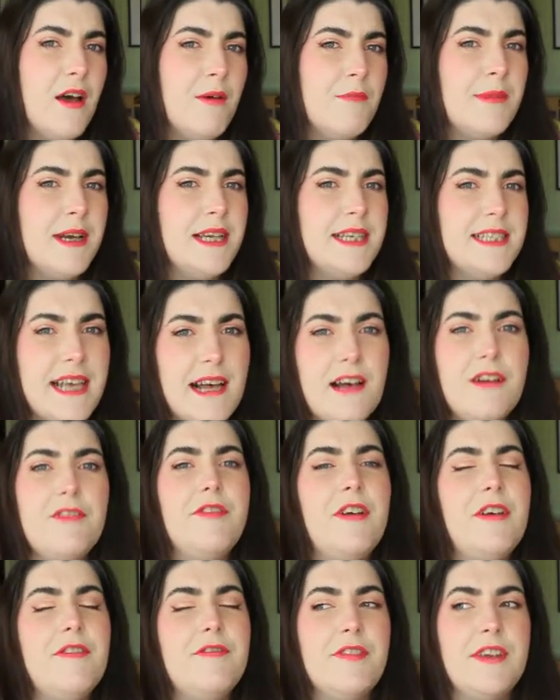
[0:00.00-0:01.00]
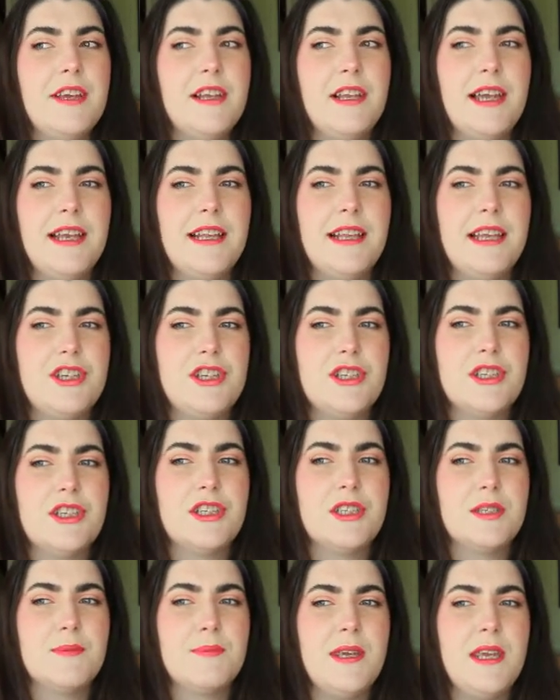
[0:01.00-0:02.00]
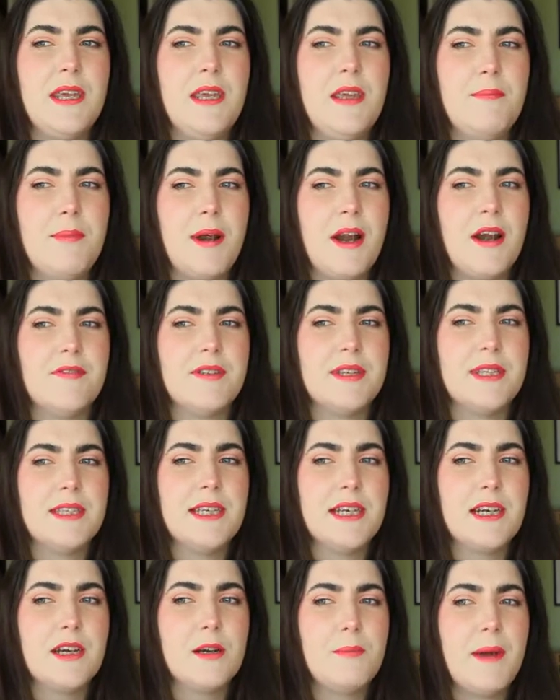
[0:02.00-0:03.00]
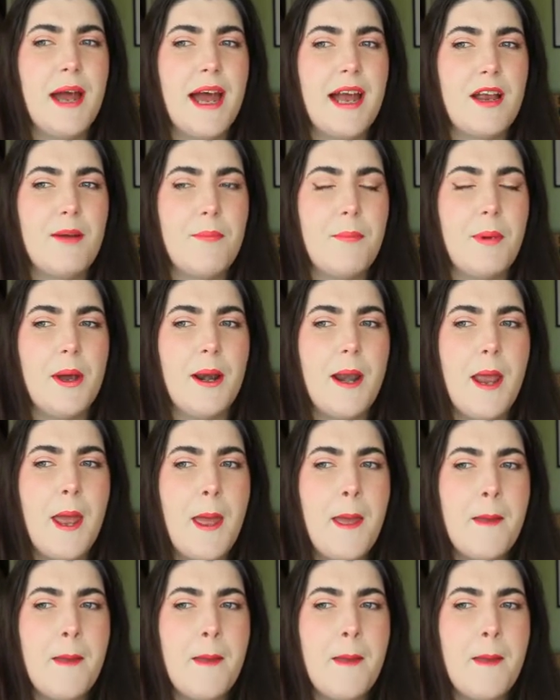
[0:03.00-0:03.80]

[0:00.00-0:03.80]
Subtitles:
Myself, I feel like they should just be part of a sticker pack, but